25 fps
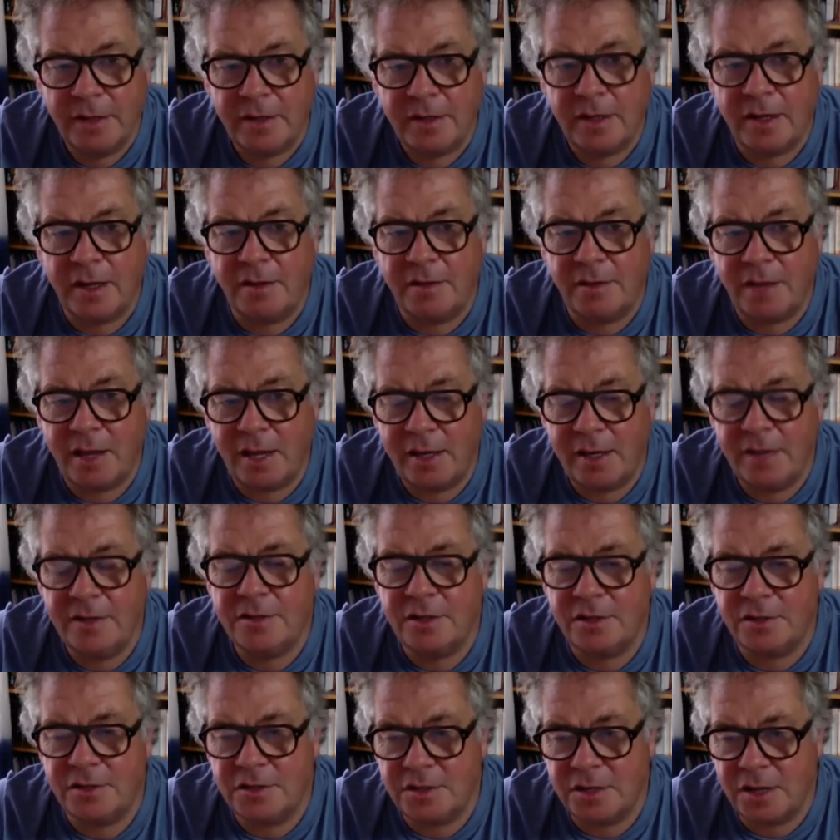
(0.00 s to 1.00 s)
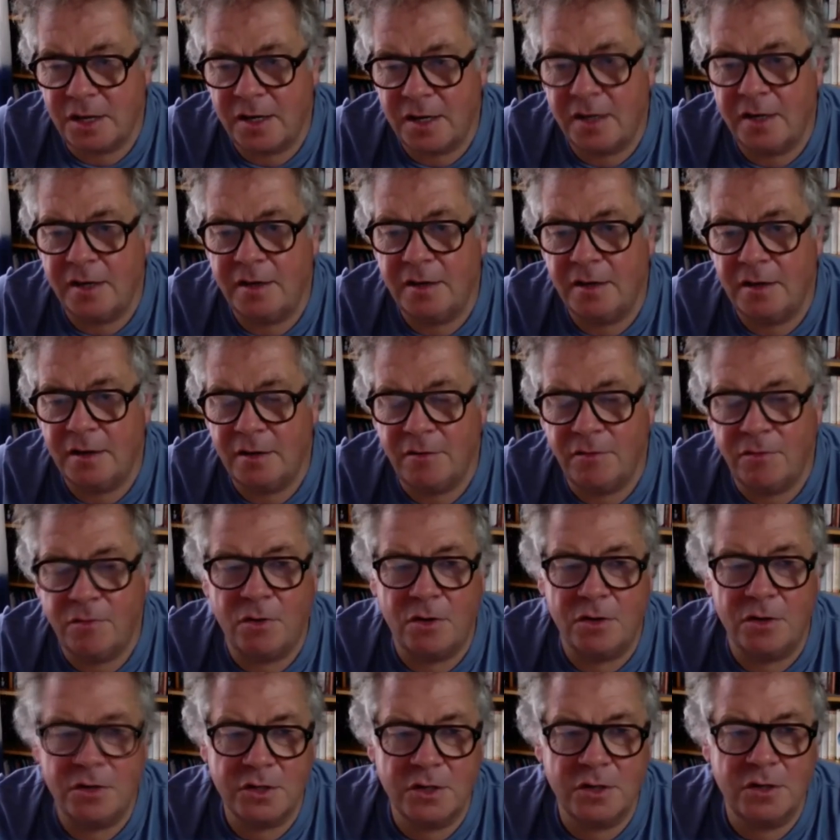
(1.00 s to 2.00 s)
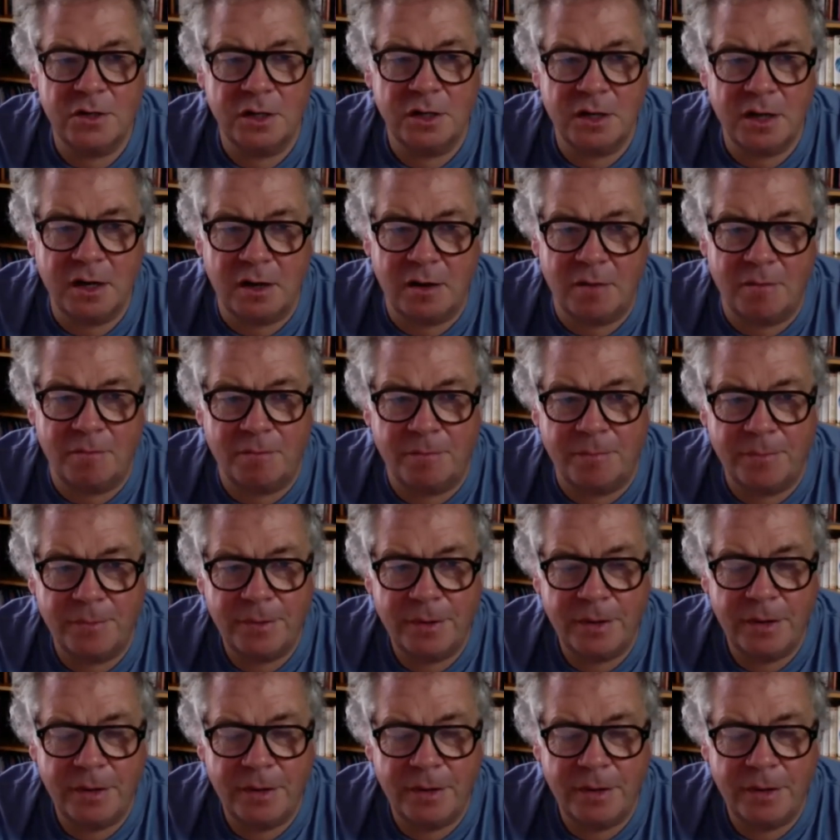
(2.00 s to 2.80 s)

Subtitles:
Now, that is a sign of what's going to come.